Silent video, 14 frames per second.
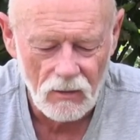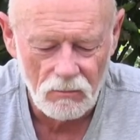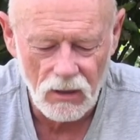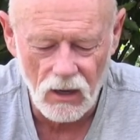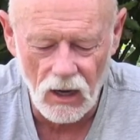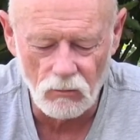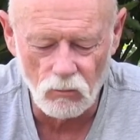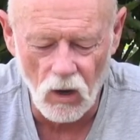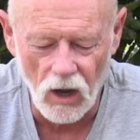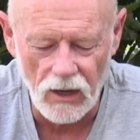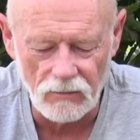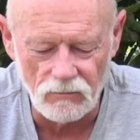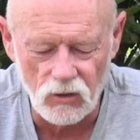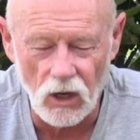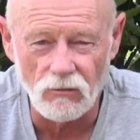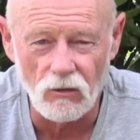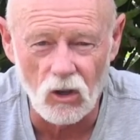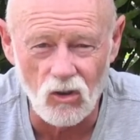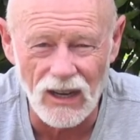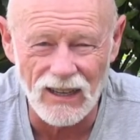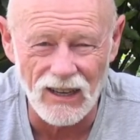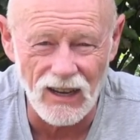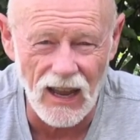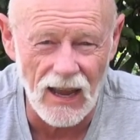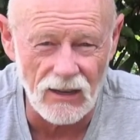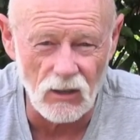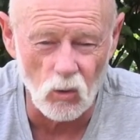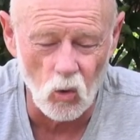But I don't regret it
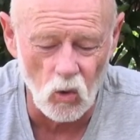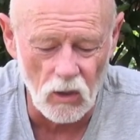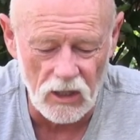at all.